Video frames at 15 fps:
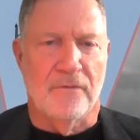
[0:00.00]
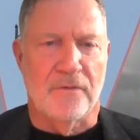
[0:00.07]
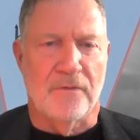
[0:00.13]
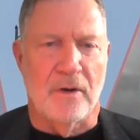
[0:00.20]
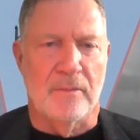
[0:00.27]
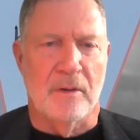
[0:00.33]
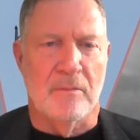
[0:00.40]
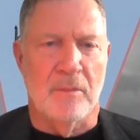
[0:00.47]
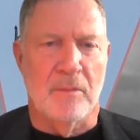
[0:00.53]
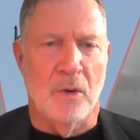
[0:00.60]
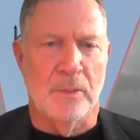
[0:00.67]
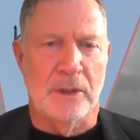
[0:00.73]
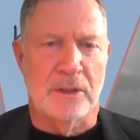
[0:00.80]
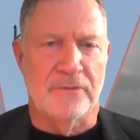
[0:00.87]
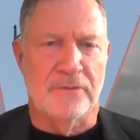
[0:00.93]
from the
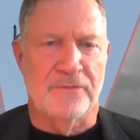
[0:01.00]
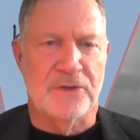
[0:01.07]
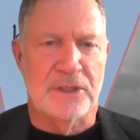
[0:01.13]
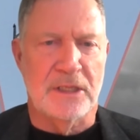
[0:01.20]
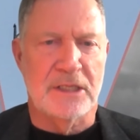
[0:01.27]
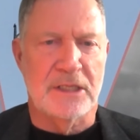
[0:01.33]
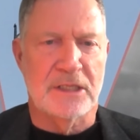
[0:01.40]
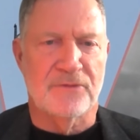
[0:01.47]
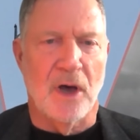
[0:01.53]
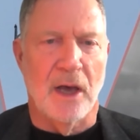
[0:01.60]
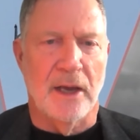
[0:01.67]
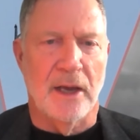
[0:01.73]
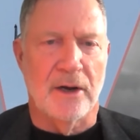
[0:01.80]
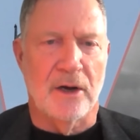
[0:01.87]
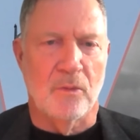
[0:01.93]
moment of
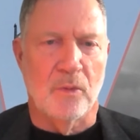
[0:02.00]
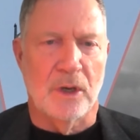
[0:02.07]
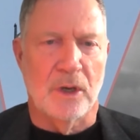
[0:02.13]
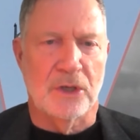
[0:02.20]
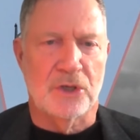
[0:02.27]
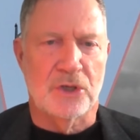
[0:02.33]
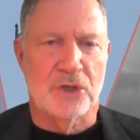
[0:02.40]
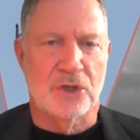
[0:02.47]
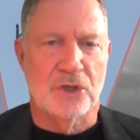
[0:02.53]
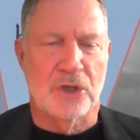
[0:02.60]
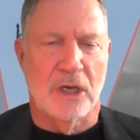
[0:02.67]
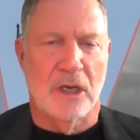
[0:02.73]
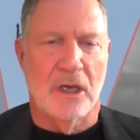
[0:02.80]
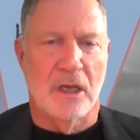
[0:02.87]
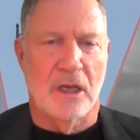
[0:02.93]
ceasefire, which